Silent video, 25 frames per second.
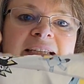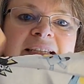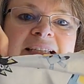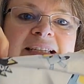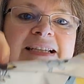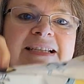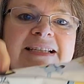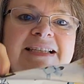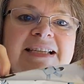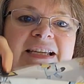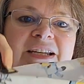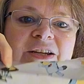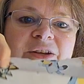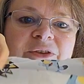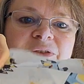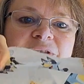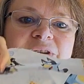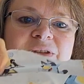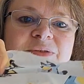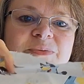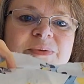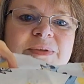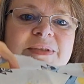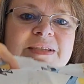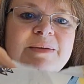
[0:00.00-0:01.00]
Yes, I know
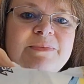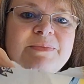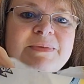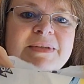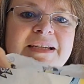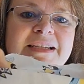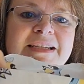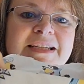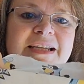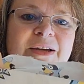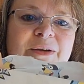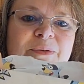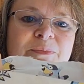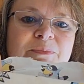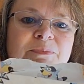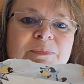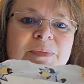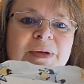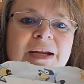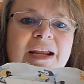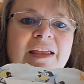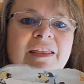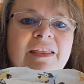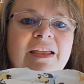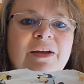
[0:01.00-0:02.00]
this one's upside down,
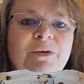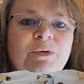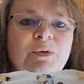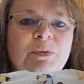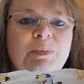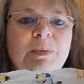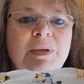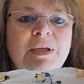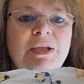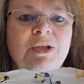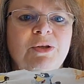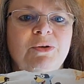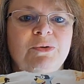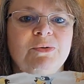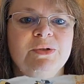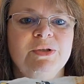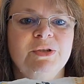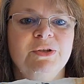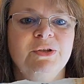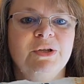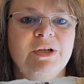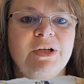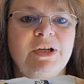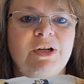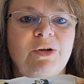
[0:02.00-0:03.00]
but I thought it would be cute to
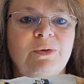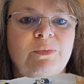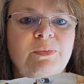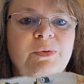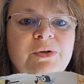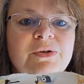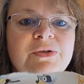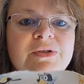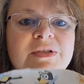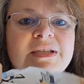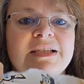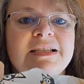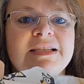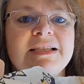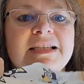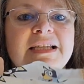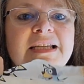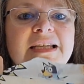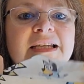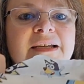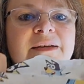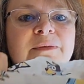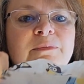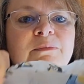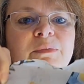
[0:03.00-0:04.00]
look in her purse and
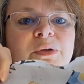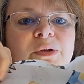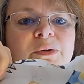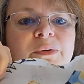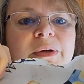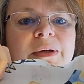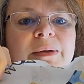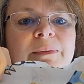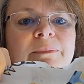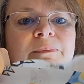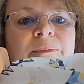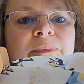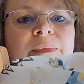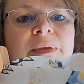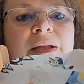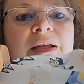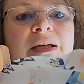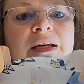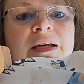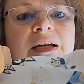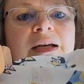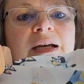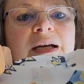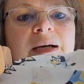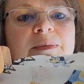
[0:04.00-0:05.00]
see Bluey
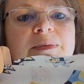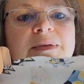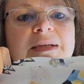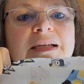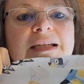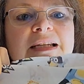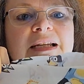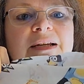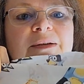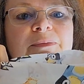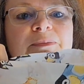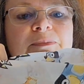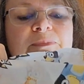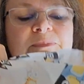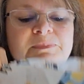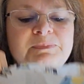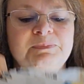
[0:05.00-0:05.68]
upside down.